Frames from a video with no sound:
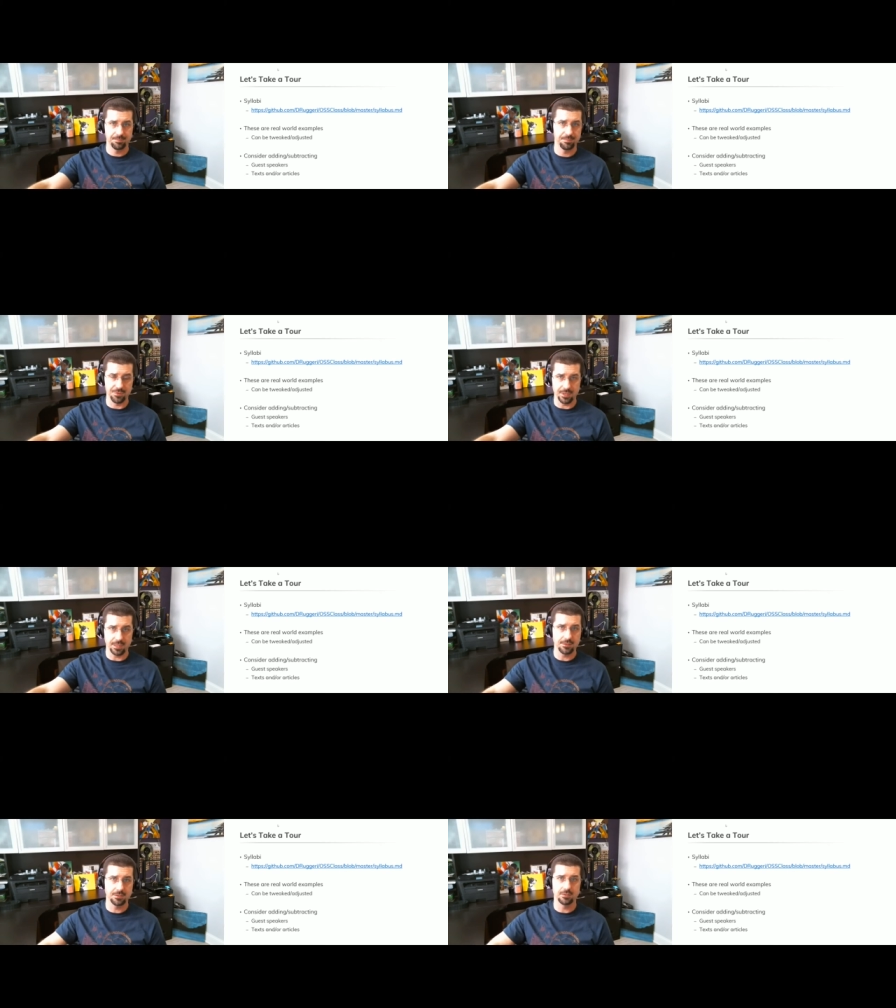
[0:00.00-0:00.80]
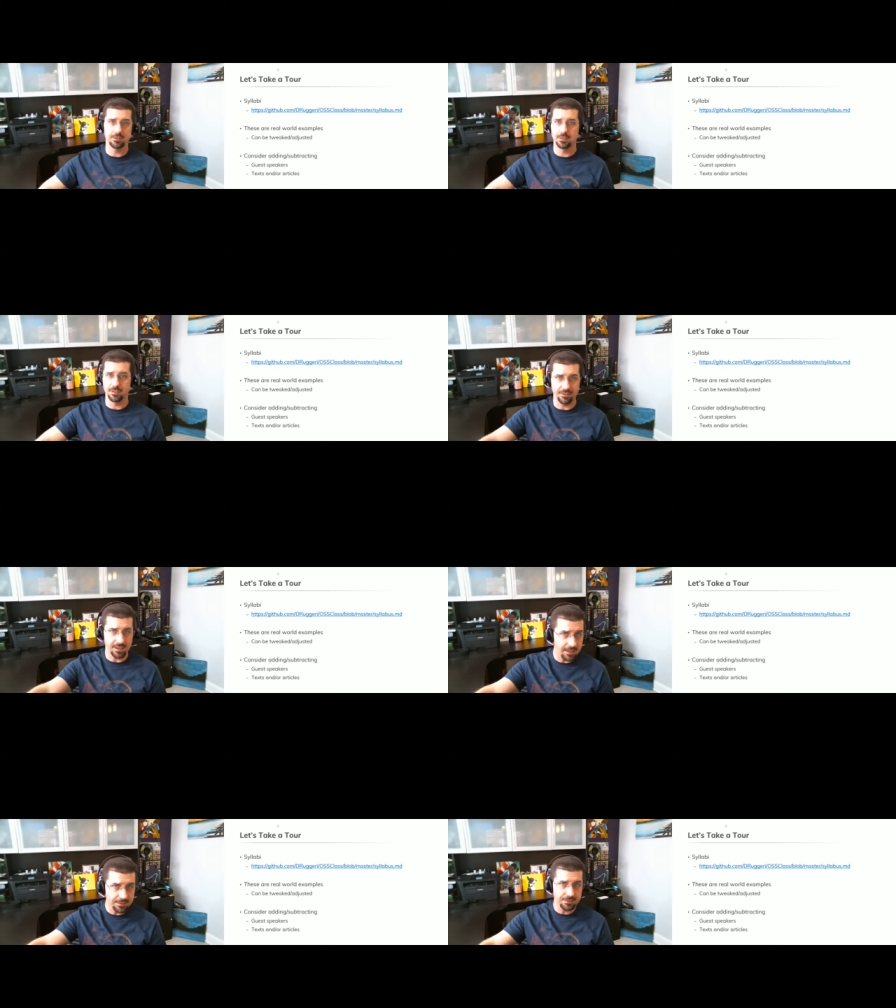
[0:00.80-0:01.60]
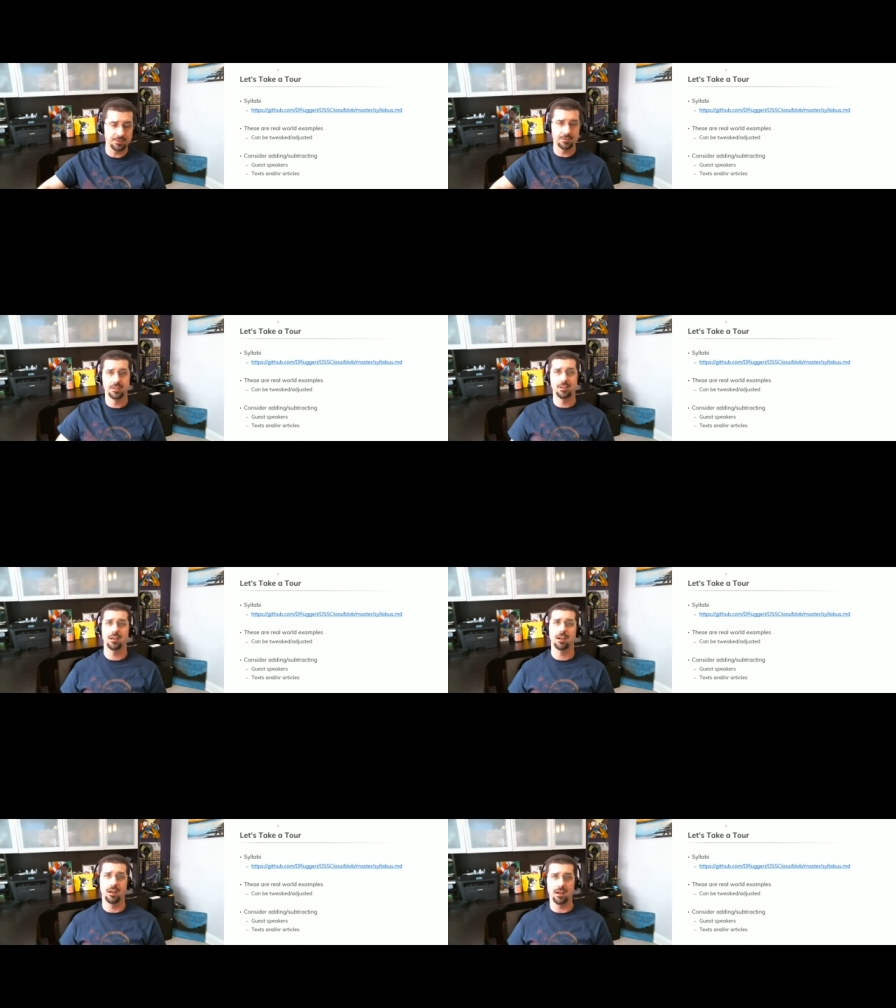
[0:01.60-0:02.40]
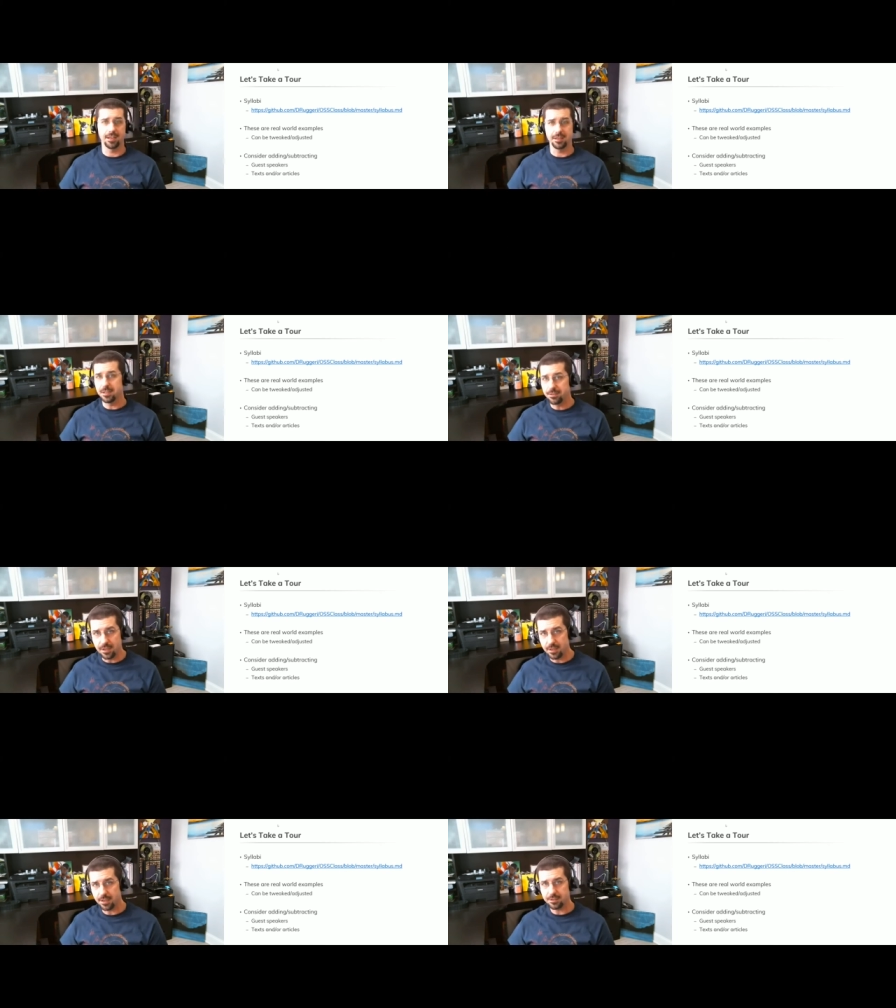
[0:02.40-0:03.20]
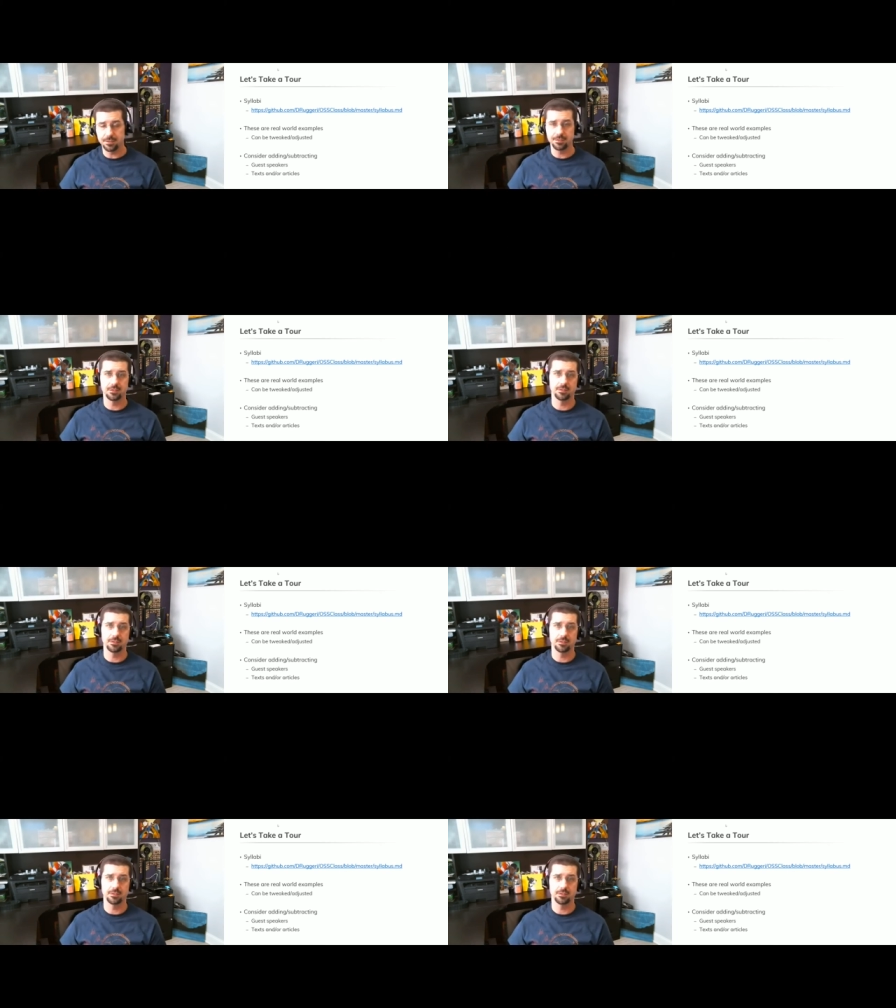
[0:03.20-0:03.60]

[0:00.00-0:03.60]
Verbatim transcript: present, give guidance. Uh, I can even connect